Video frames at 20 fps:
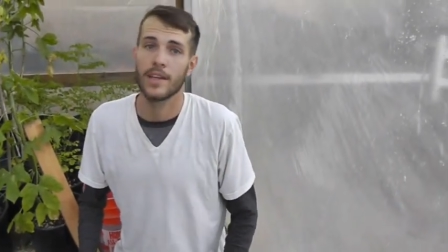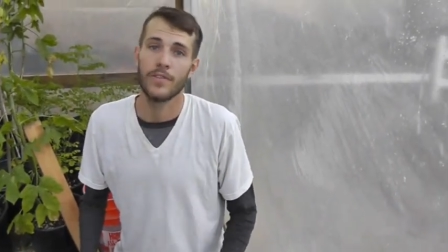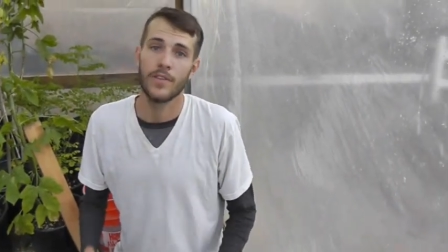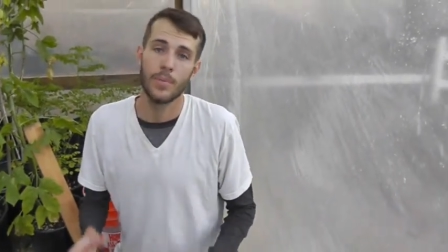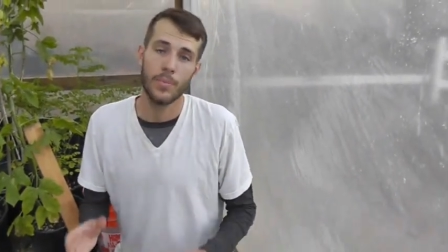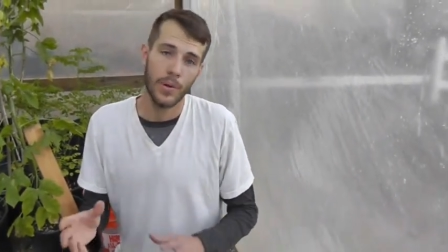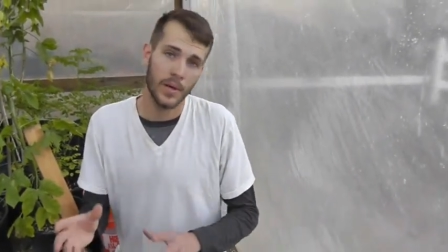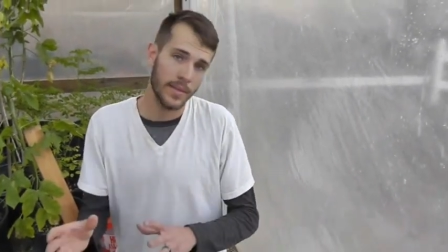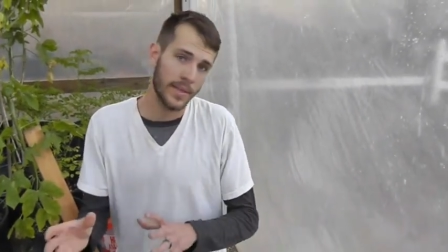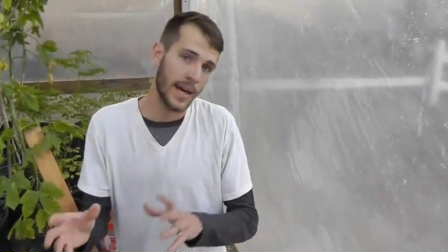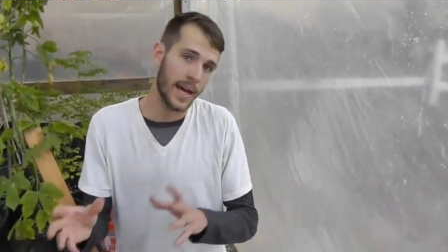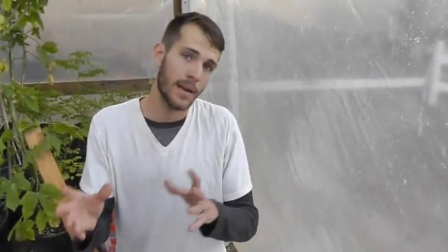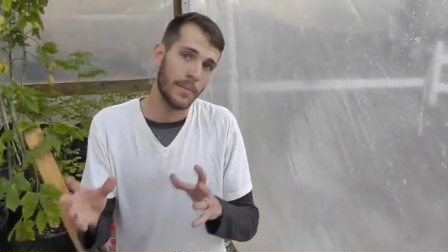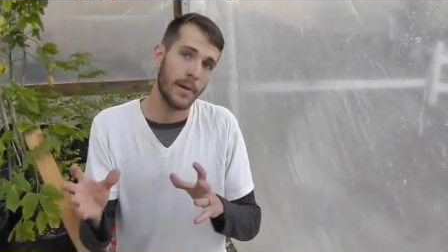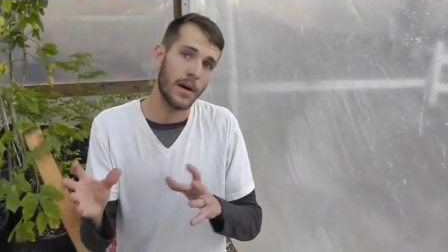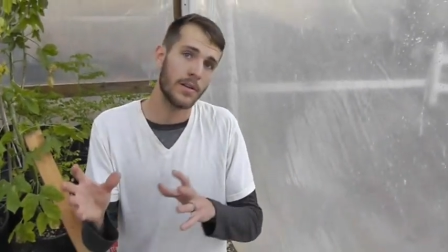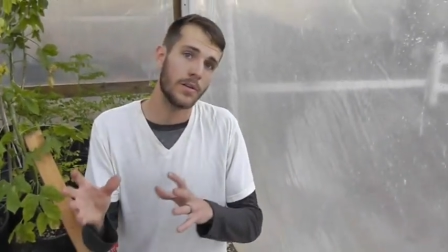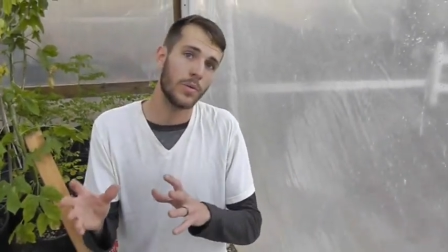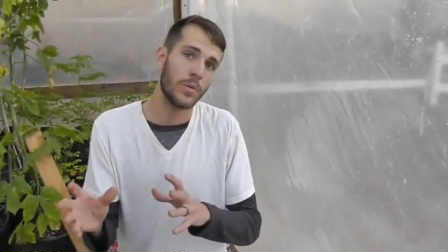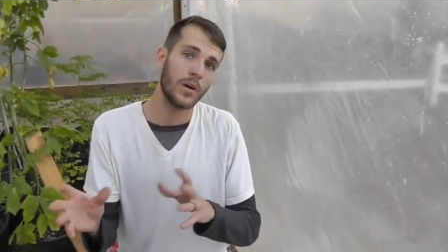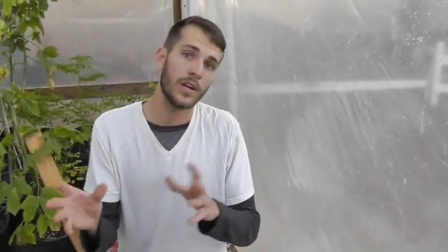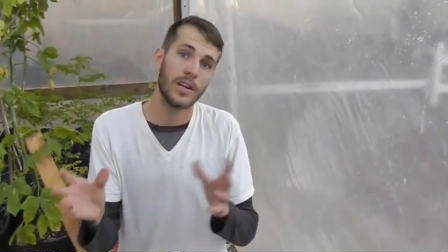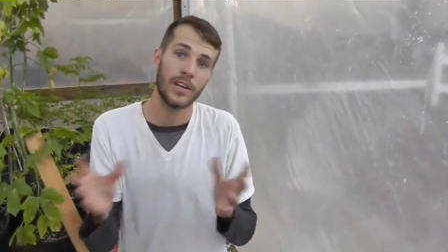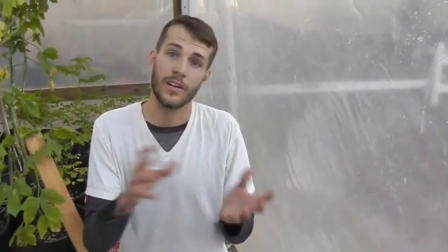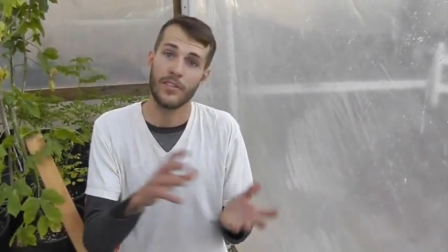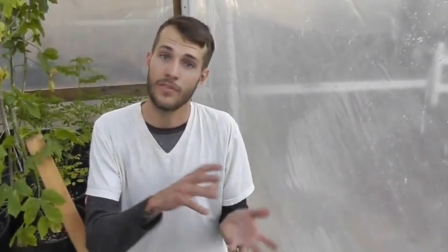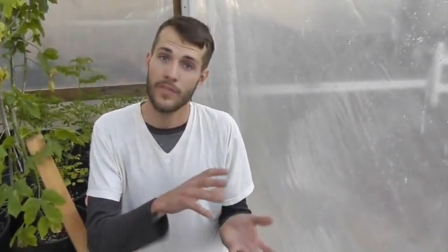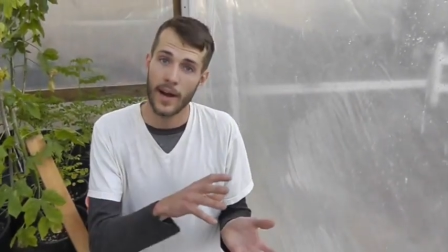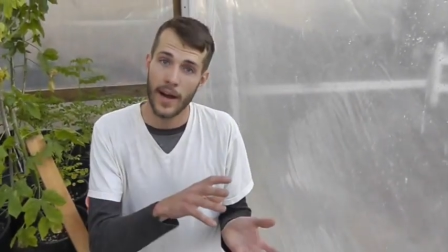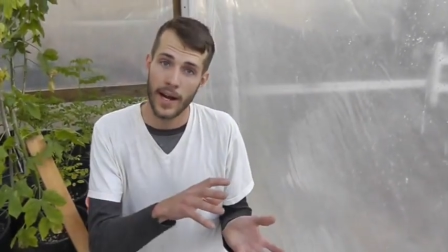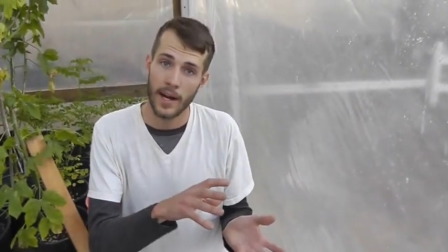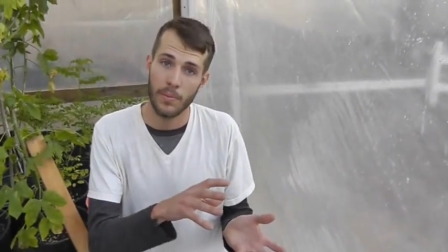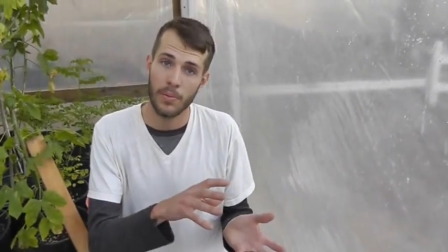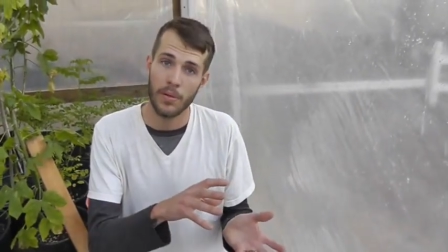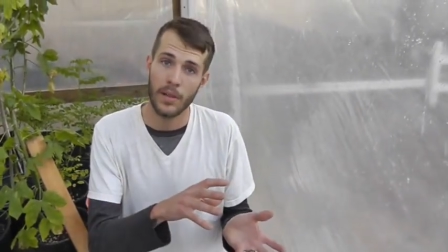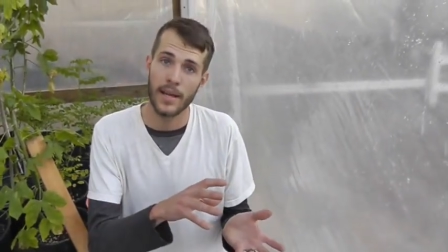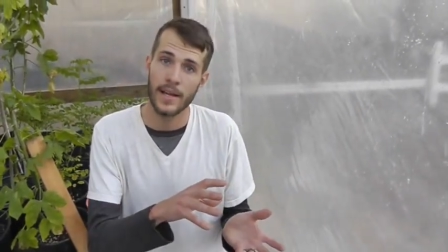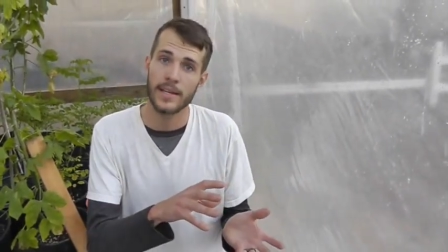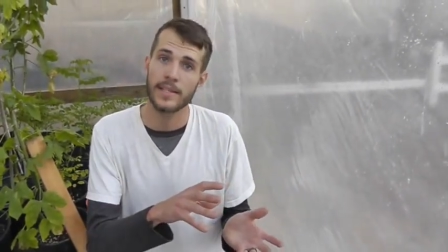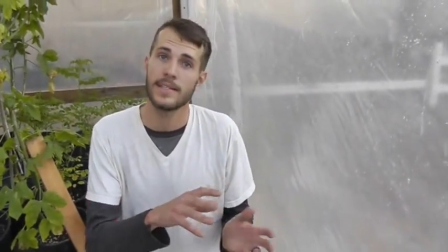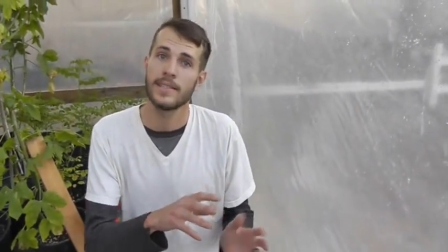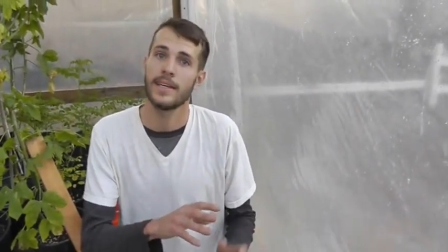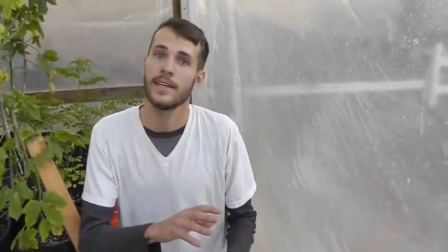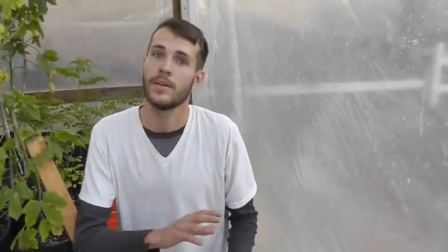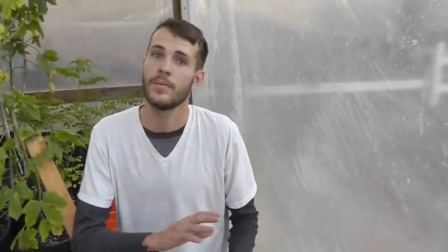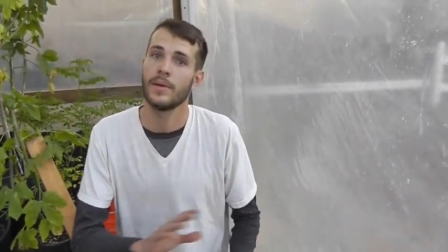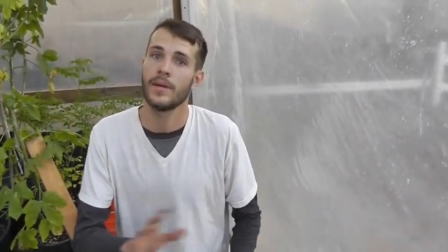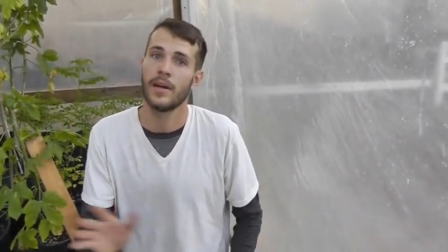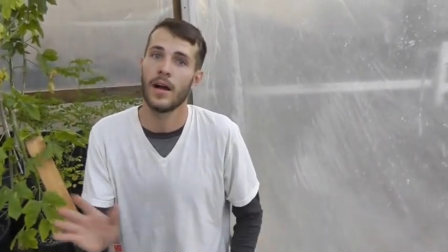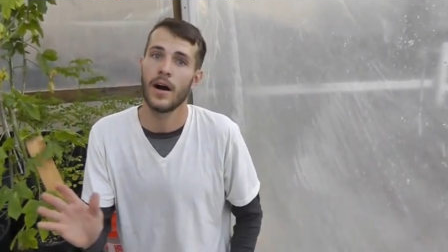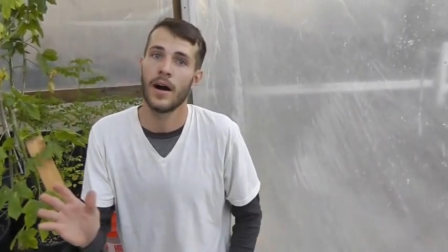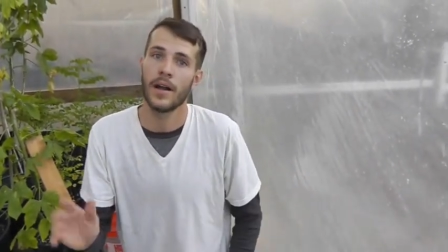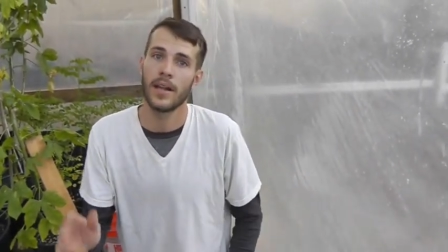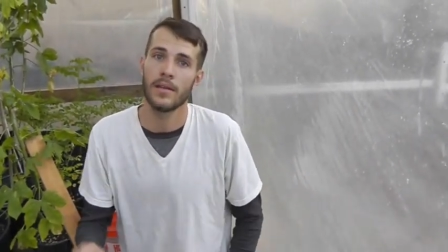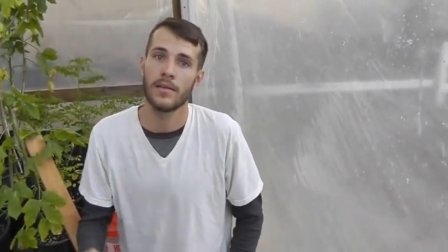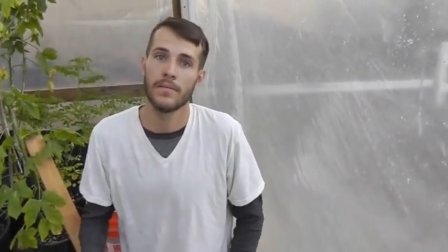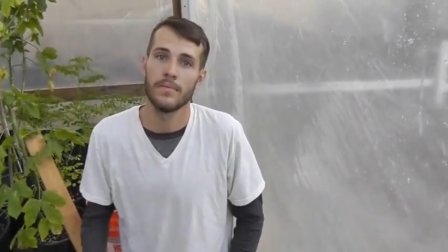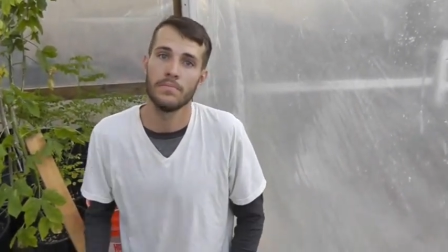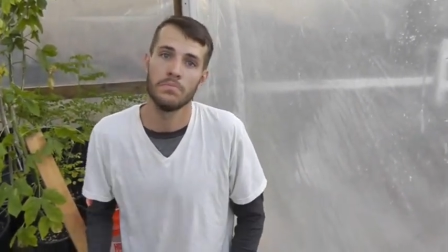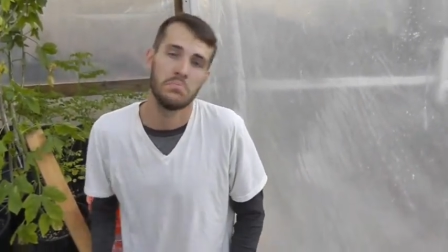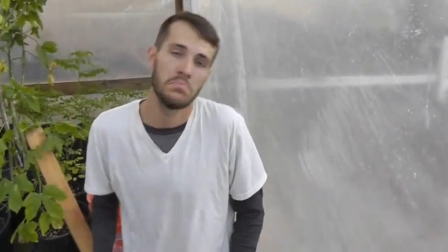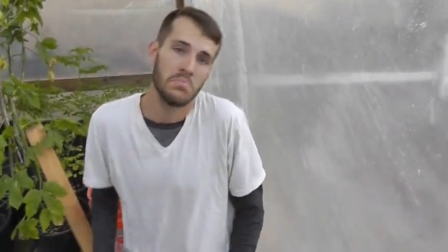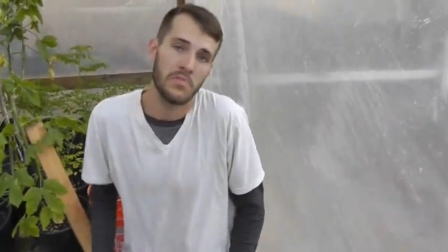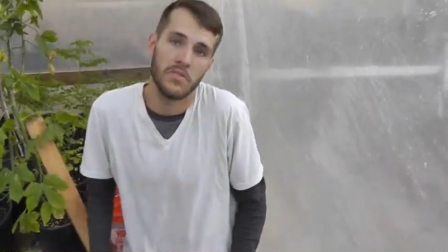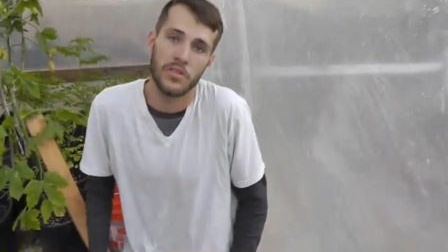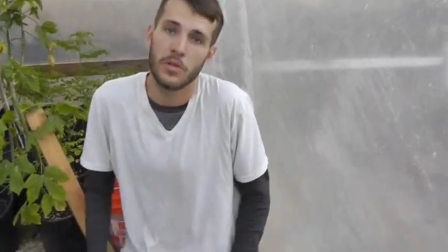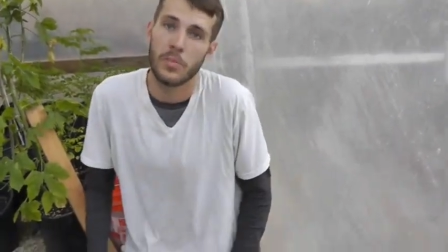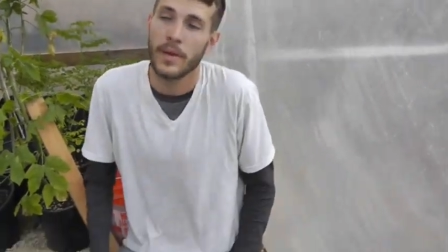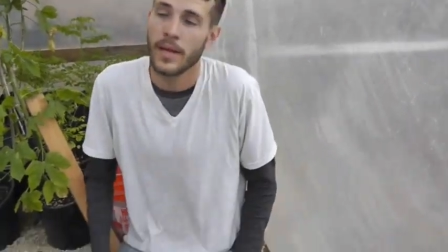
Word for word: If you put yeah. that amount of wood in your fireplace, it'll be gone in Five a few